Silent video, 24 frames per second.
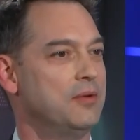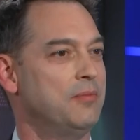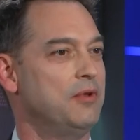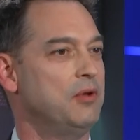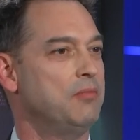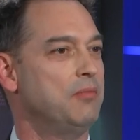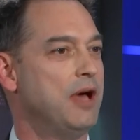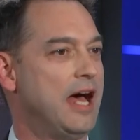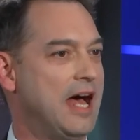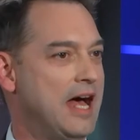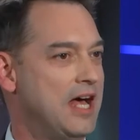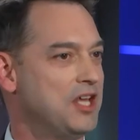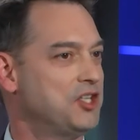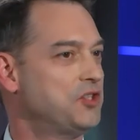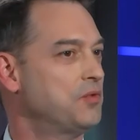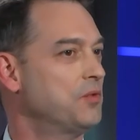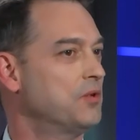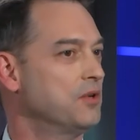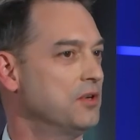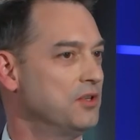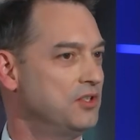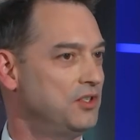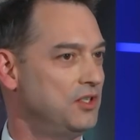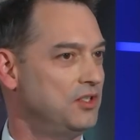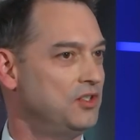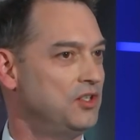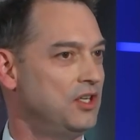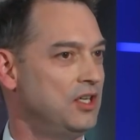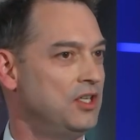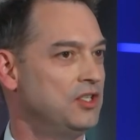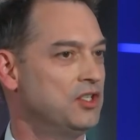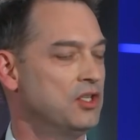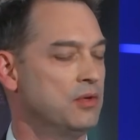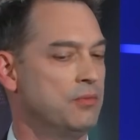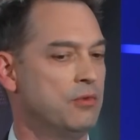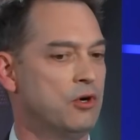I mean, passwords
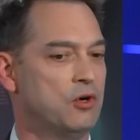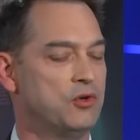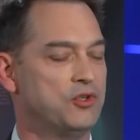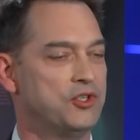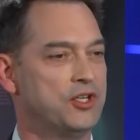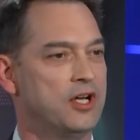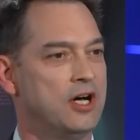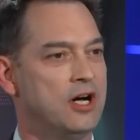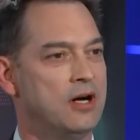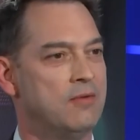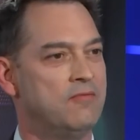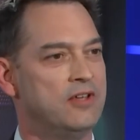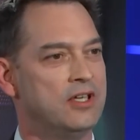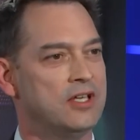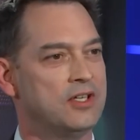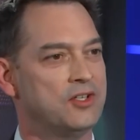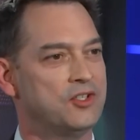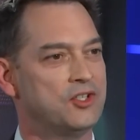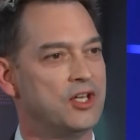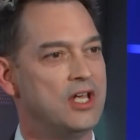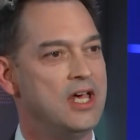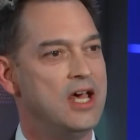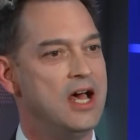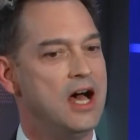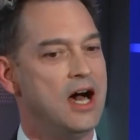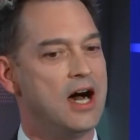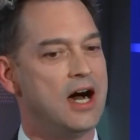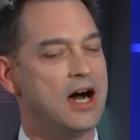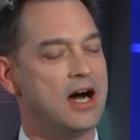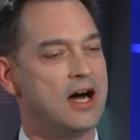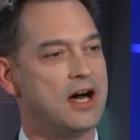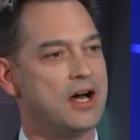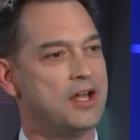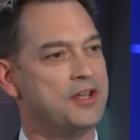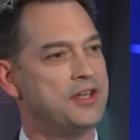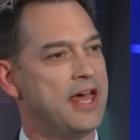is the most obvious.
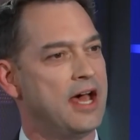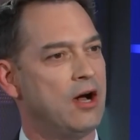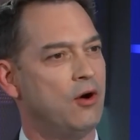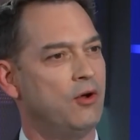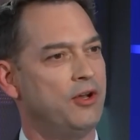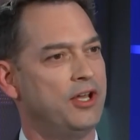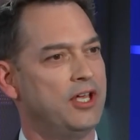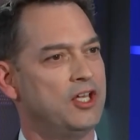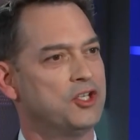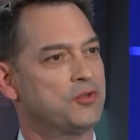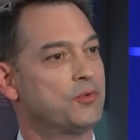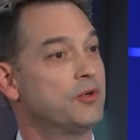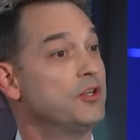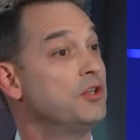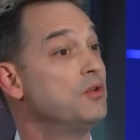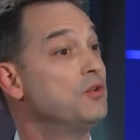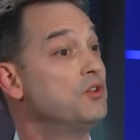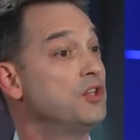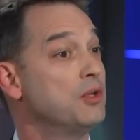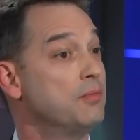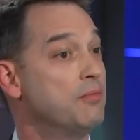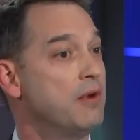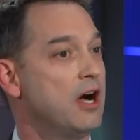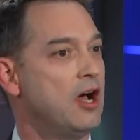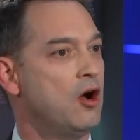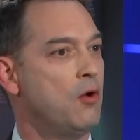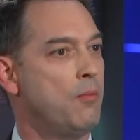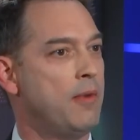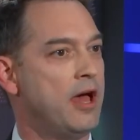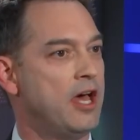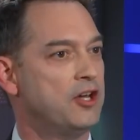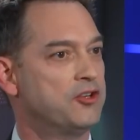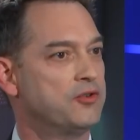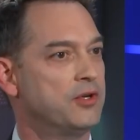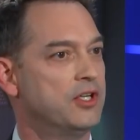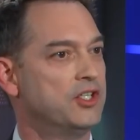Nowadays, we're using
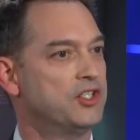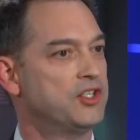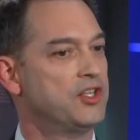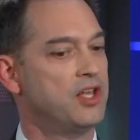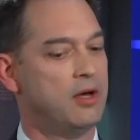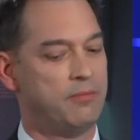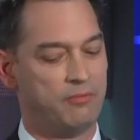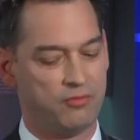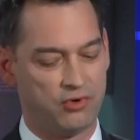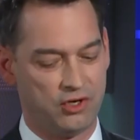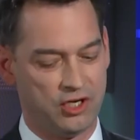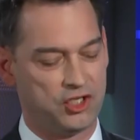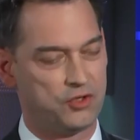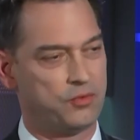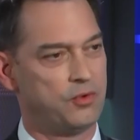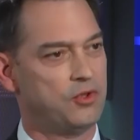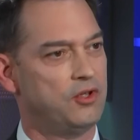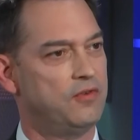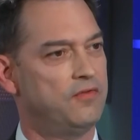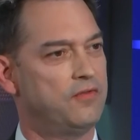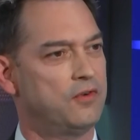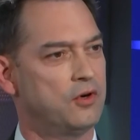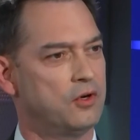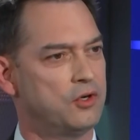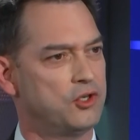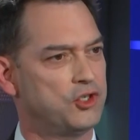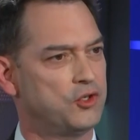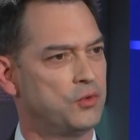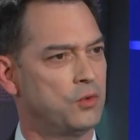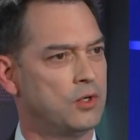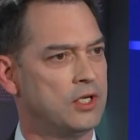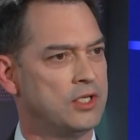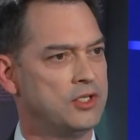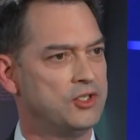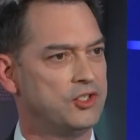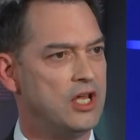biometrics. Thumbprints were the first
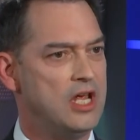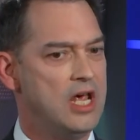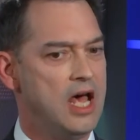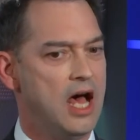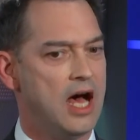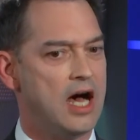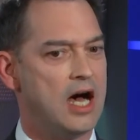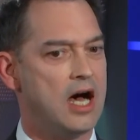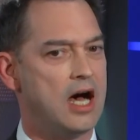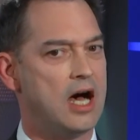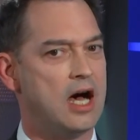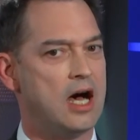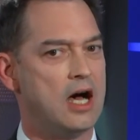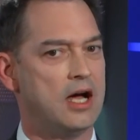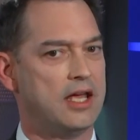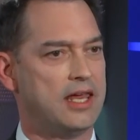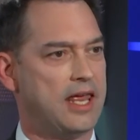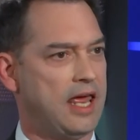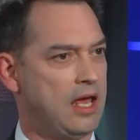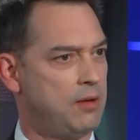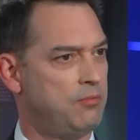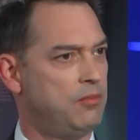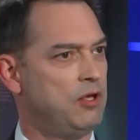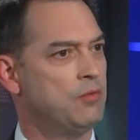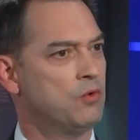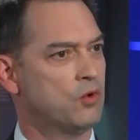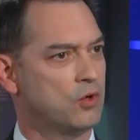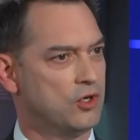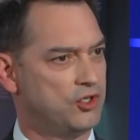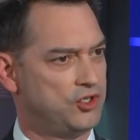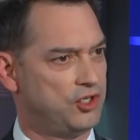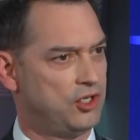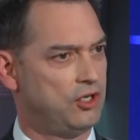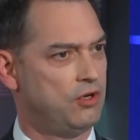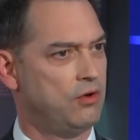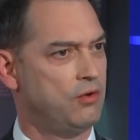ones. Can be
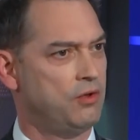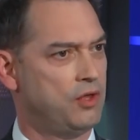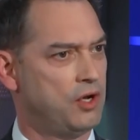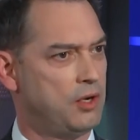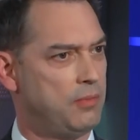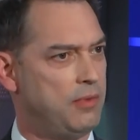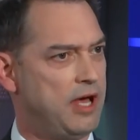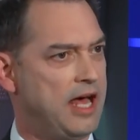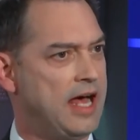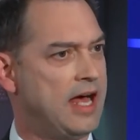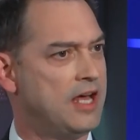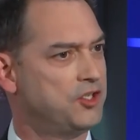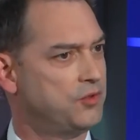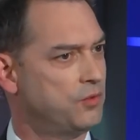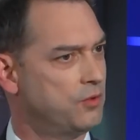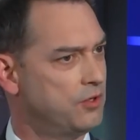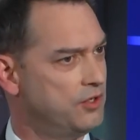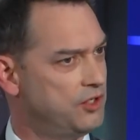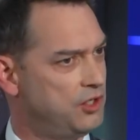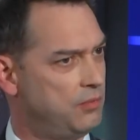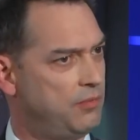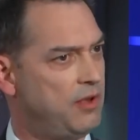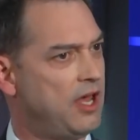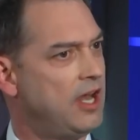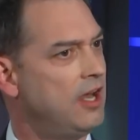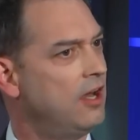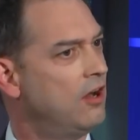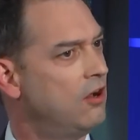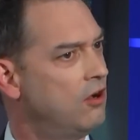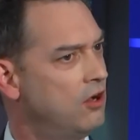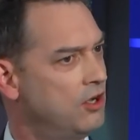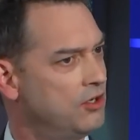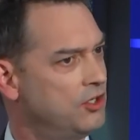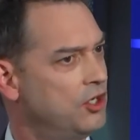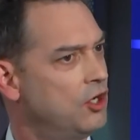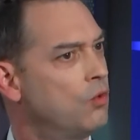more secure than a password, depending
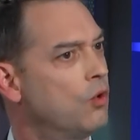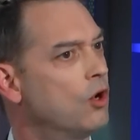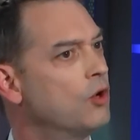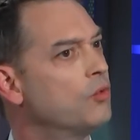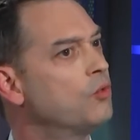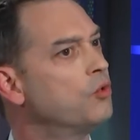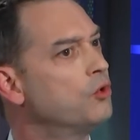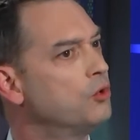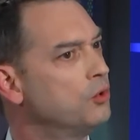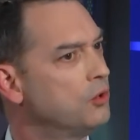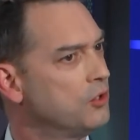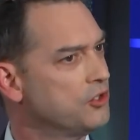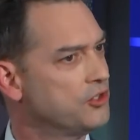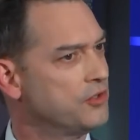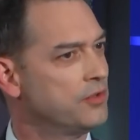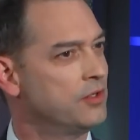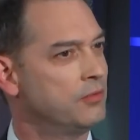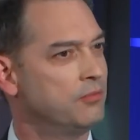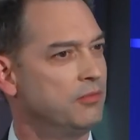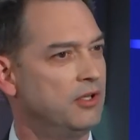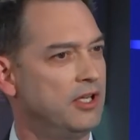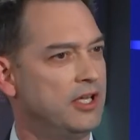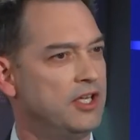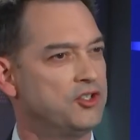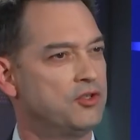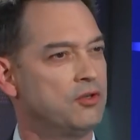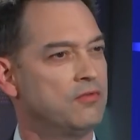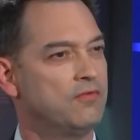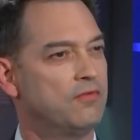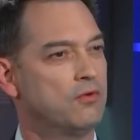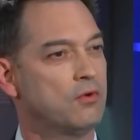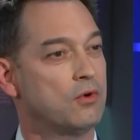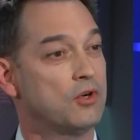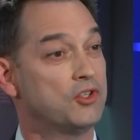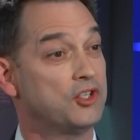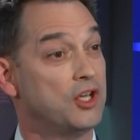on, you know, what rules are in place to
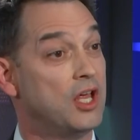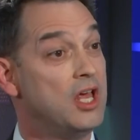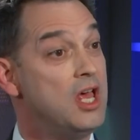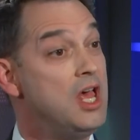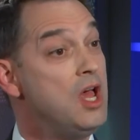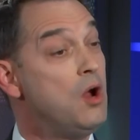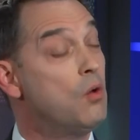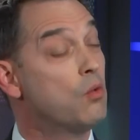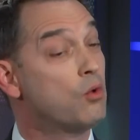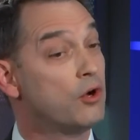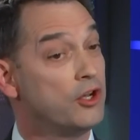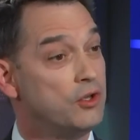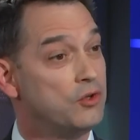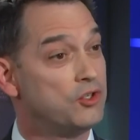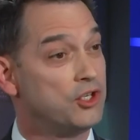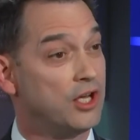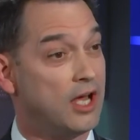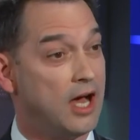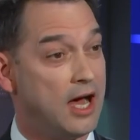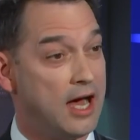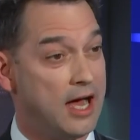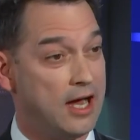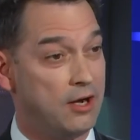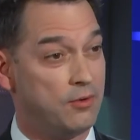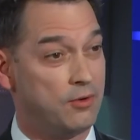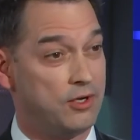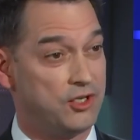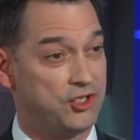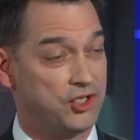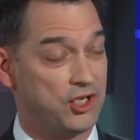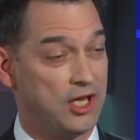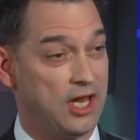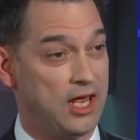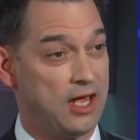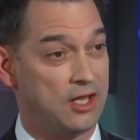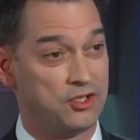enforce it. We're using iris
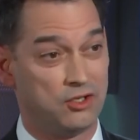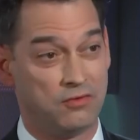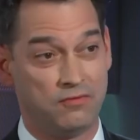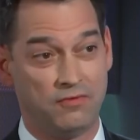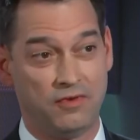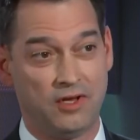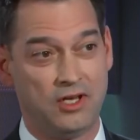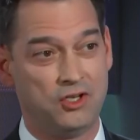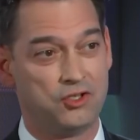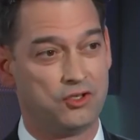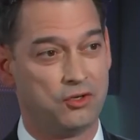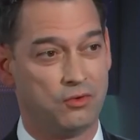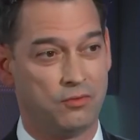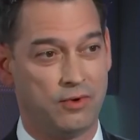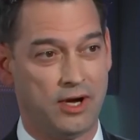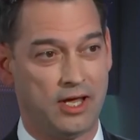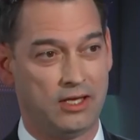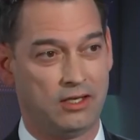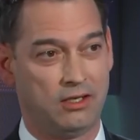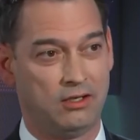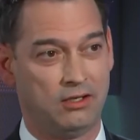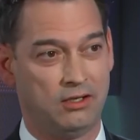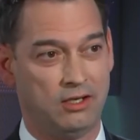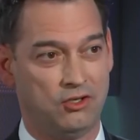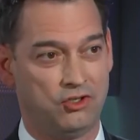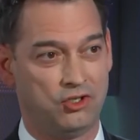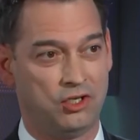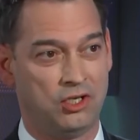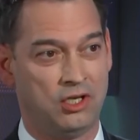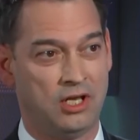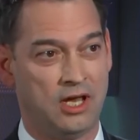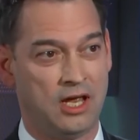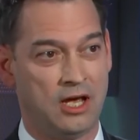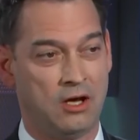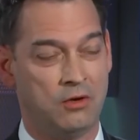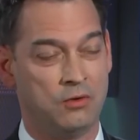scans and facial
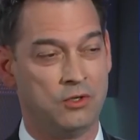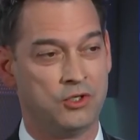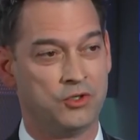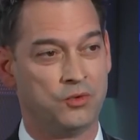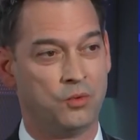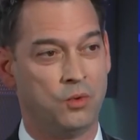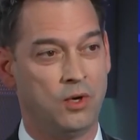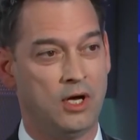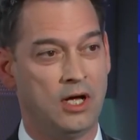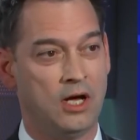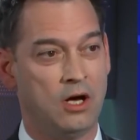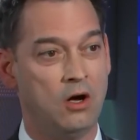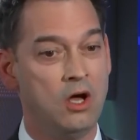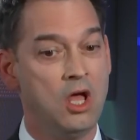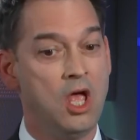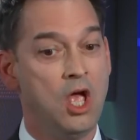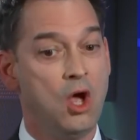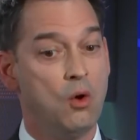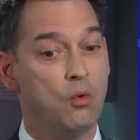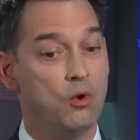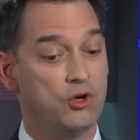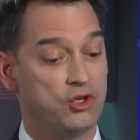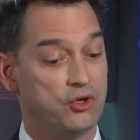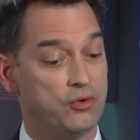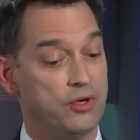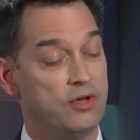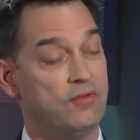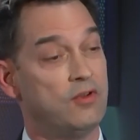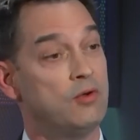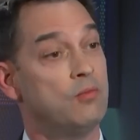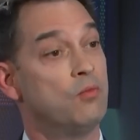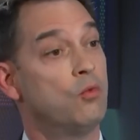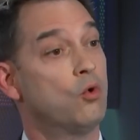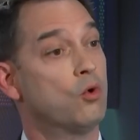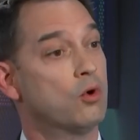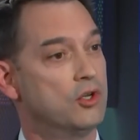recognition now as well, which are
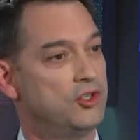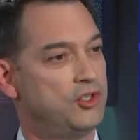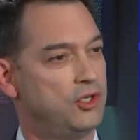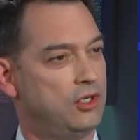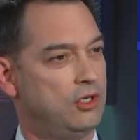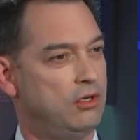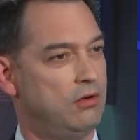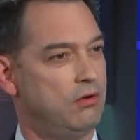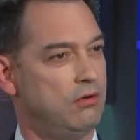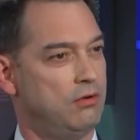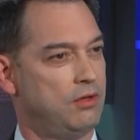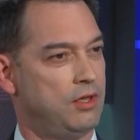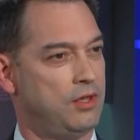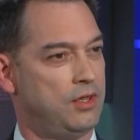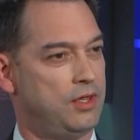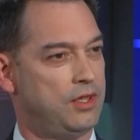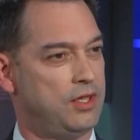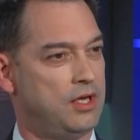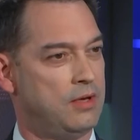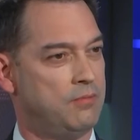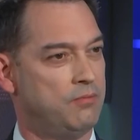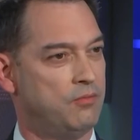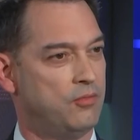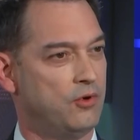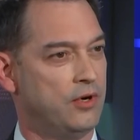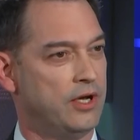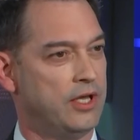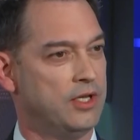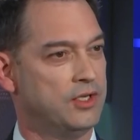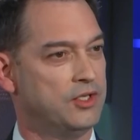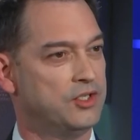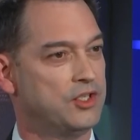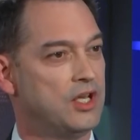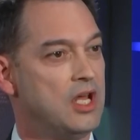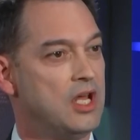even more secure than thumbprints.